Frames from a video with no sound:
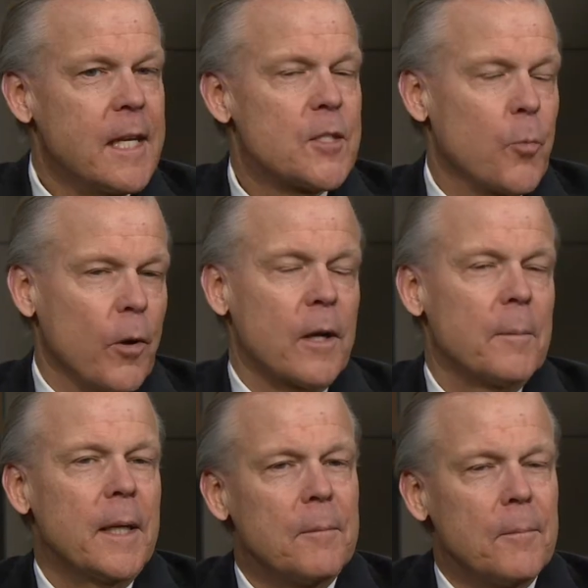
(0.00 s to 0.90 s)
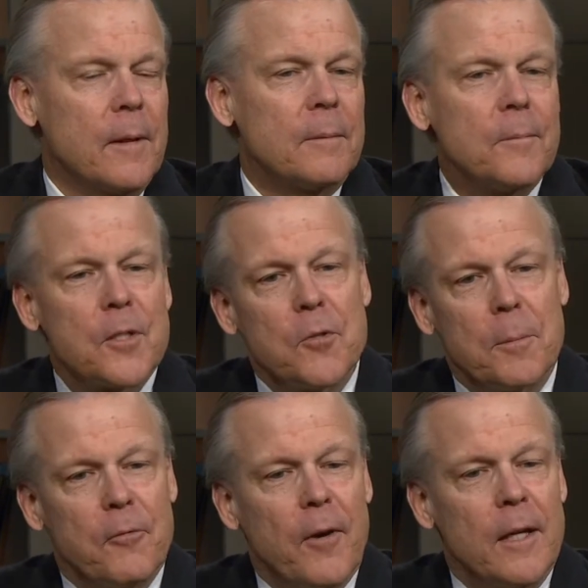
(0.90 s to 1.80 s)
his work. I mean, I'm, I'm
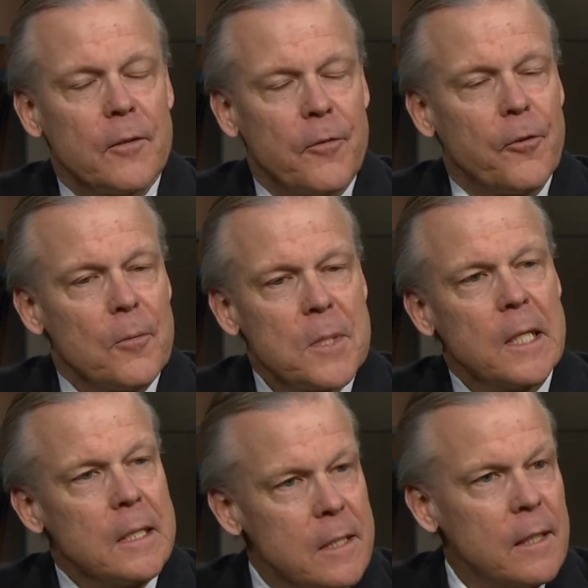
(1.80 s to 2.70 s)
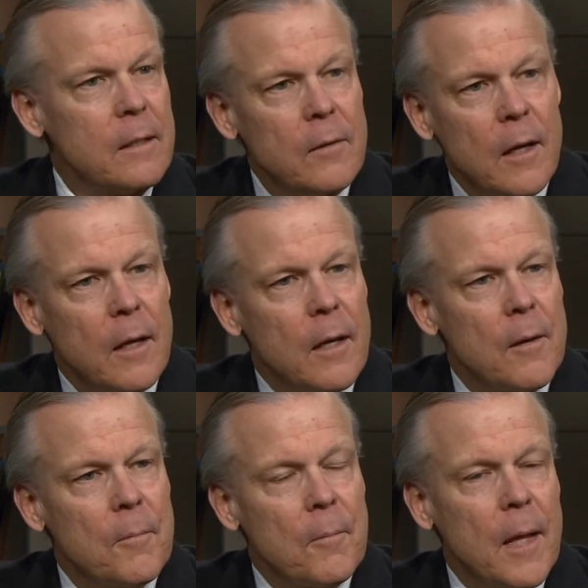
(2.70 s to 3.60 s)
extremely fond of the films that he did.
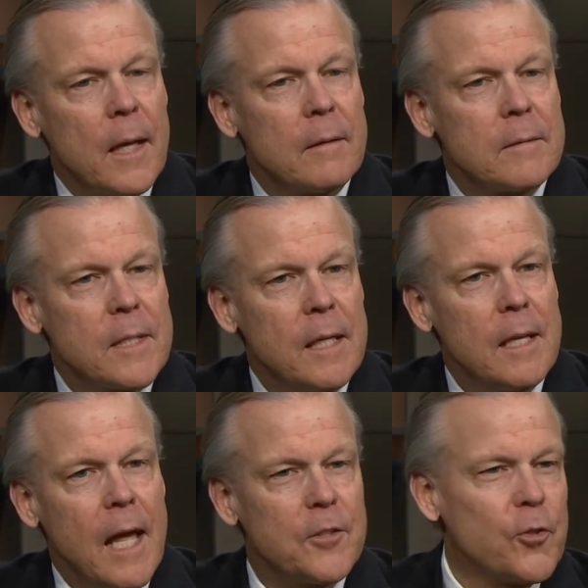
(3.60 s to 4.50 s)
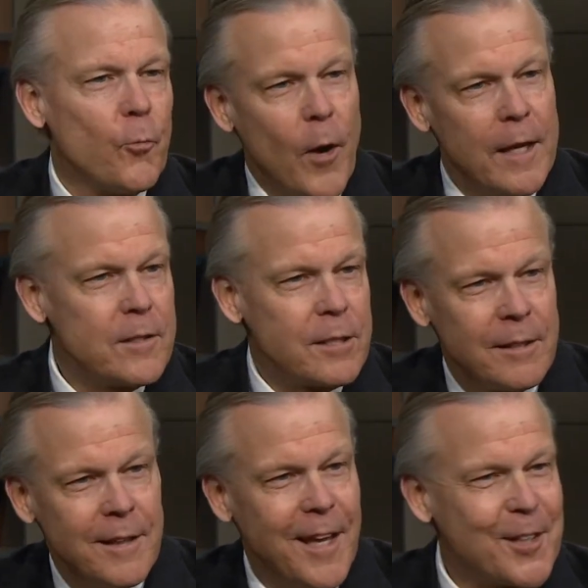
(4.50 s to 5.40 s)
Um, I tend not to rate
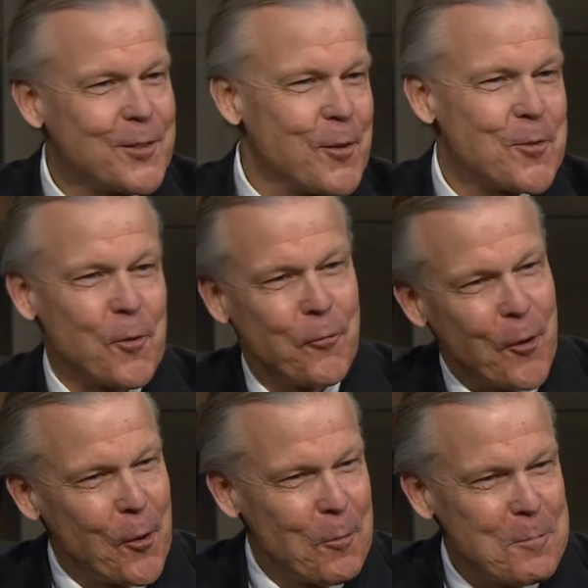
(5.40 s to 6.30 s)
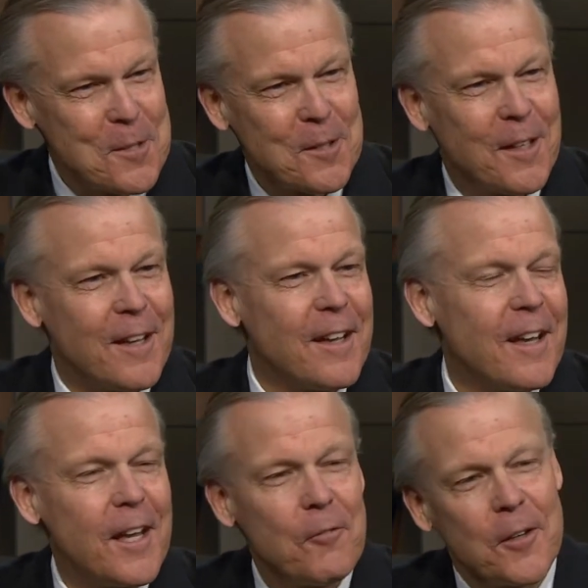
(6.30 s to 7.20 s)
actors or films. Uh,
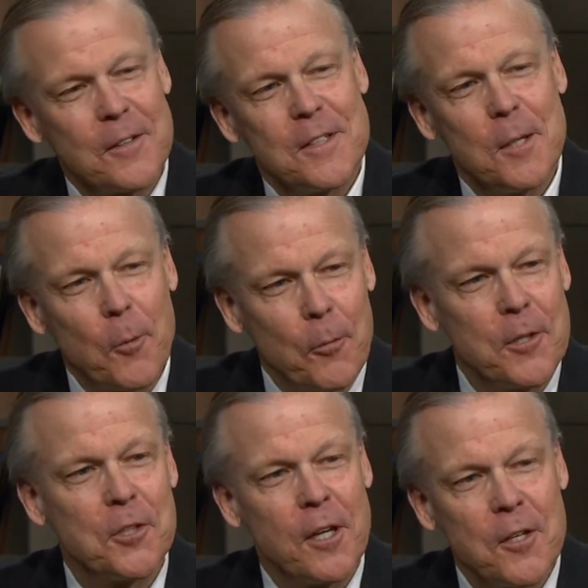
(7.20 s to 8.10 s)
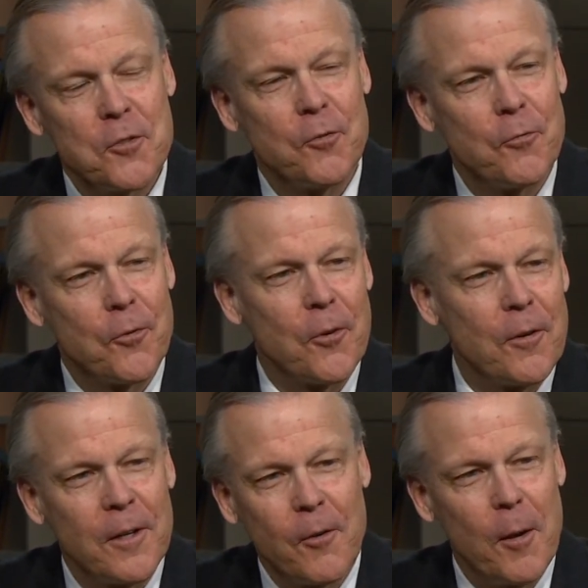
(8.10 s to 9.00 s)
I have a deep appreciation
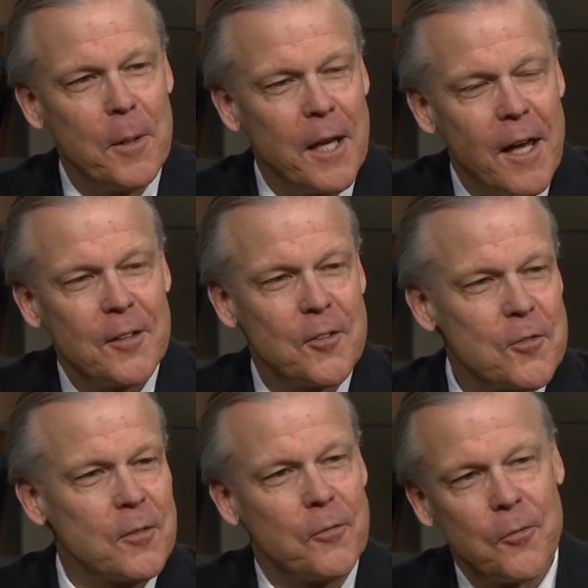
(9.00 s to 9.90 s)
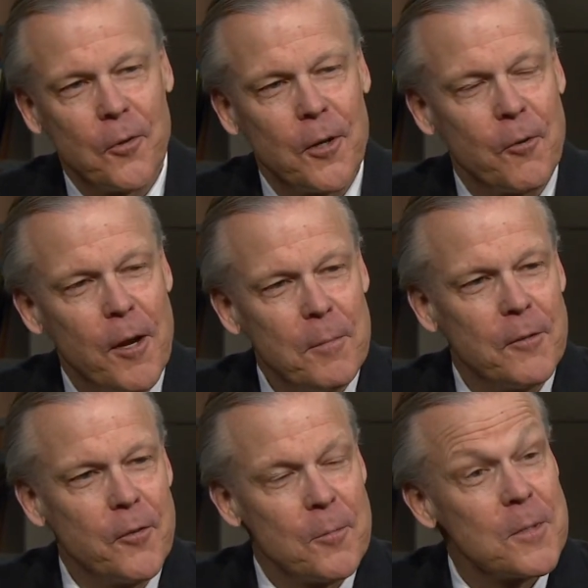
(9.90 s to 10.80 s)
for a great many actors and for great. You
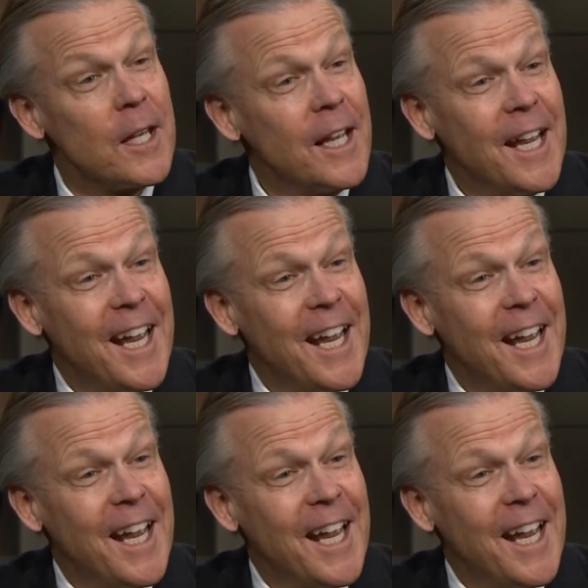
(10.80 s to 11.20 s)
just ruined films. my next